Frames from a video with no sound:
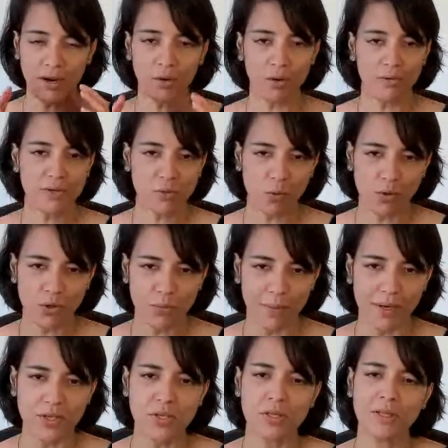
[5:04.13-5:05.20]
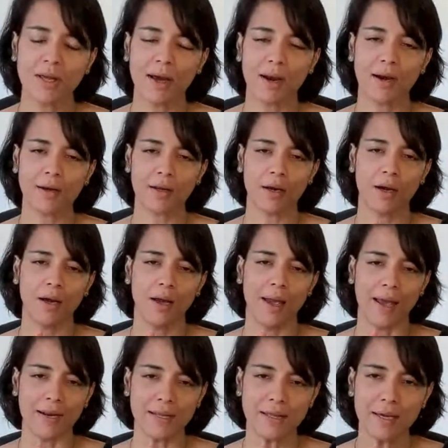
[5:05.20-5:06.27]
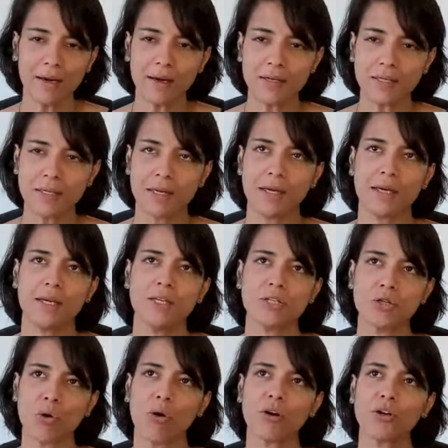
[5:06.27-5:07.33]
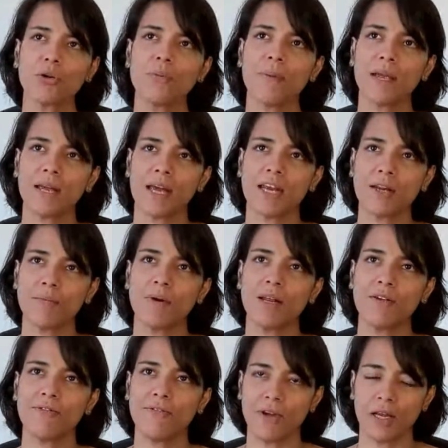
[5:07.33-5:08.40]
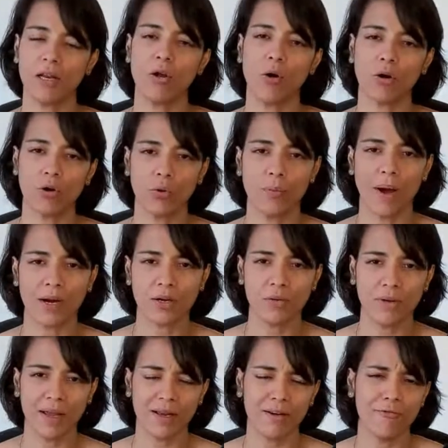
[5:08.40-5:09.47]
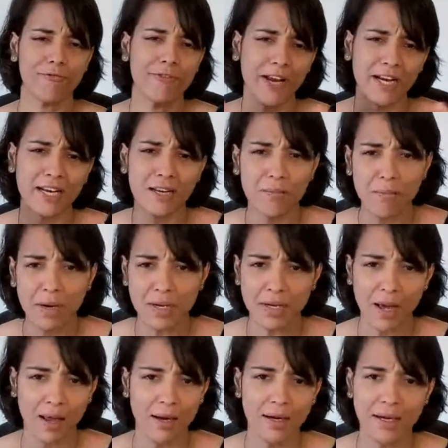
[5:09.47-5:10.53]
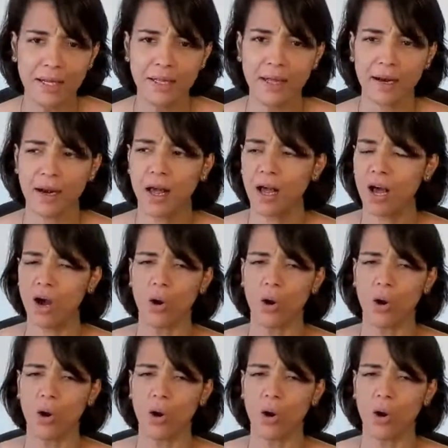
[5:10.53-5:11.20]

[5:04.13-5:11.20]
I always want to mention that anything I say is not to make anybody feel or go back to like a victim mentality that,